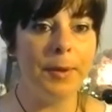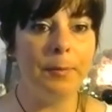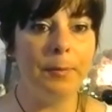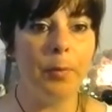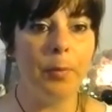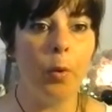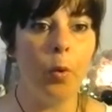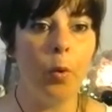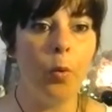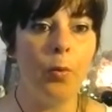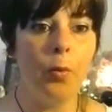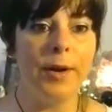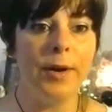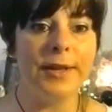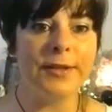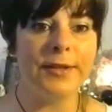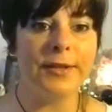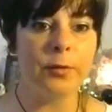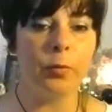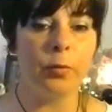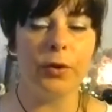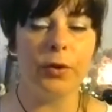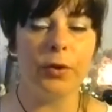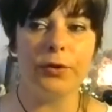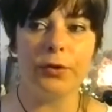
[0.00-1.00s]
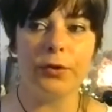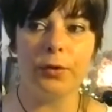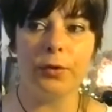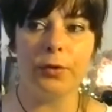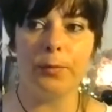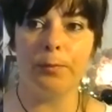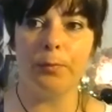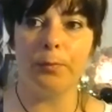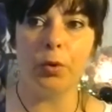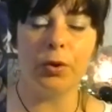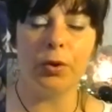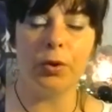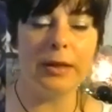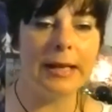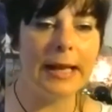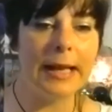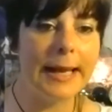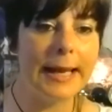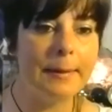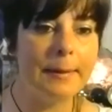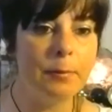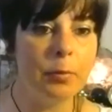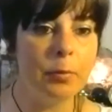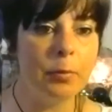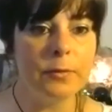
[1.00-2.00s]
always want to put
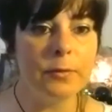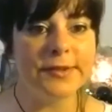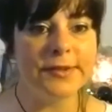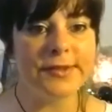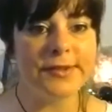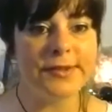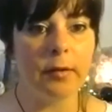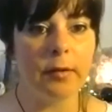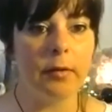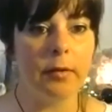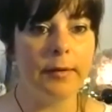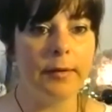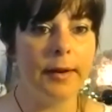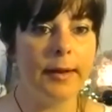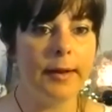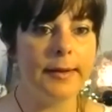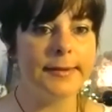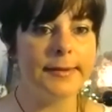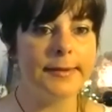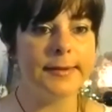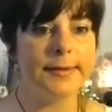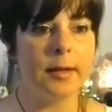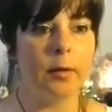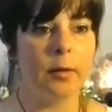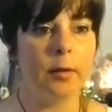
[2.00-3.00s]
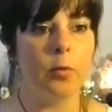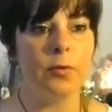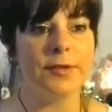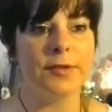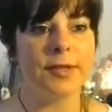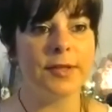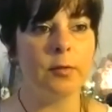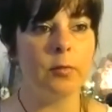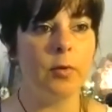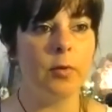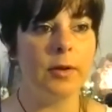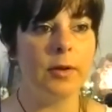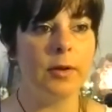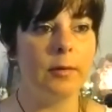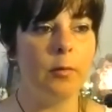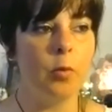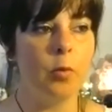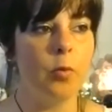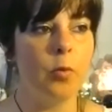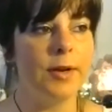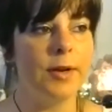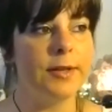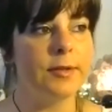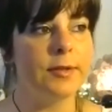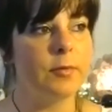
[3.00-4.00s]
labels on us. They also
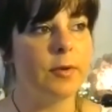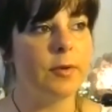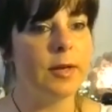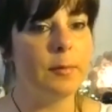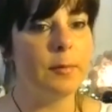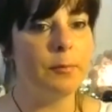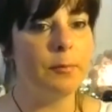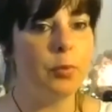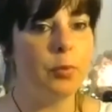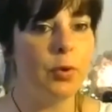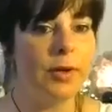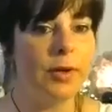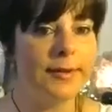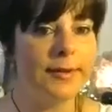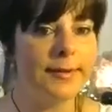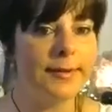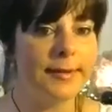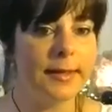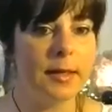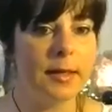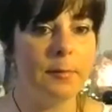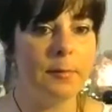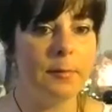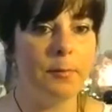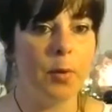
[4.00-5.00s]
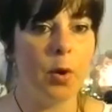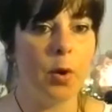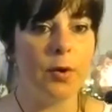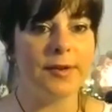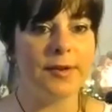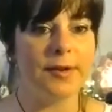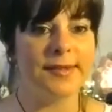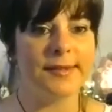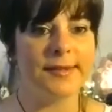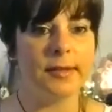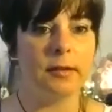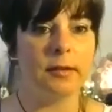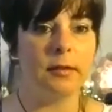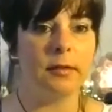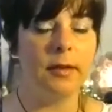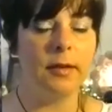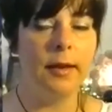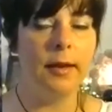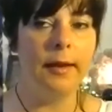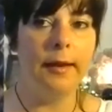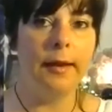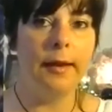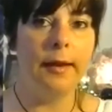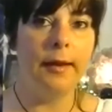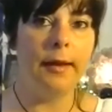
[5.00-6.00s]
always want to put us in a box and
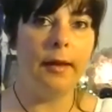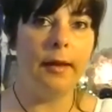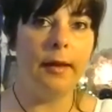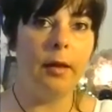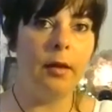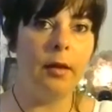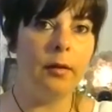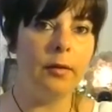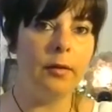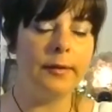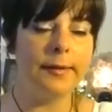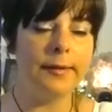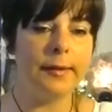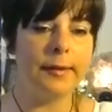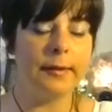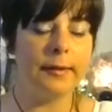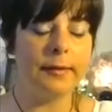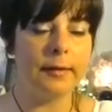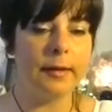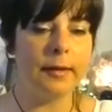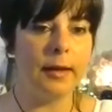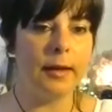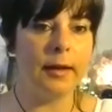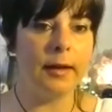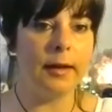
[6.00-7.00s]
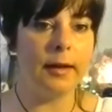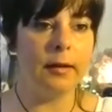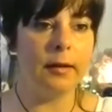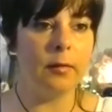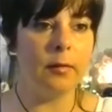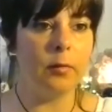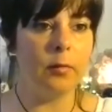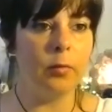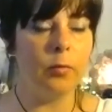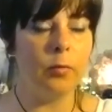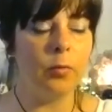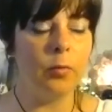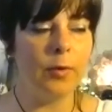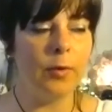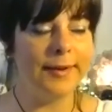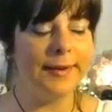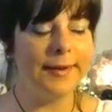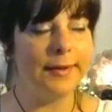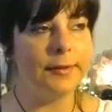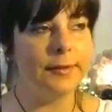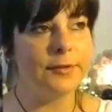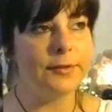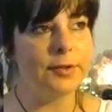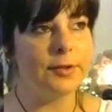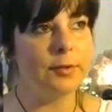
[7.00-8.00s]

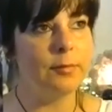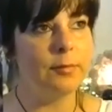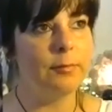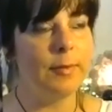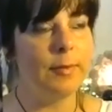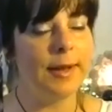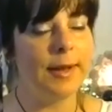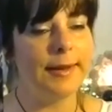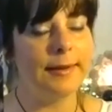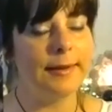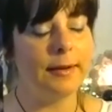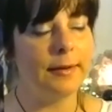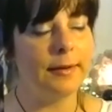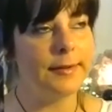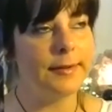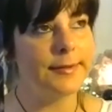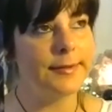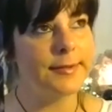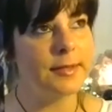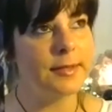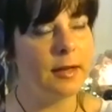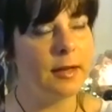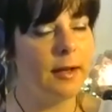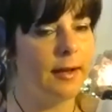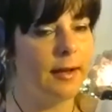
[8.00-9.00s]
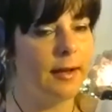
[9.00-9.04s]
wanting to make us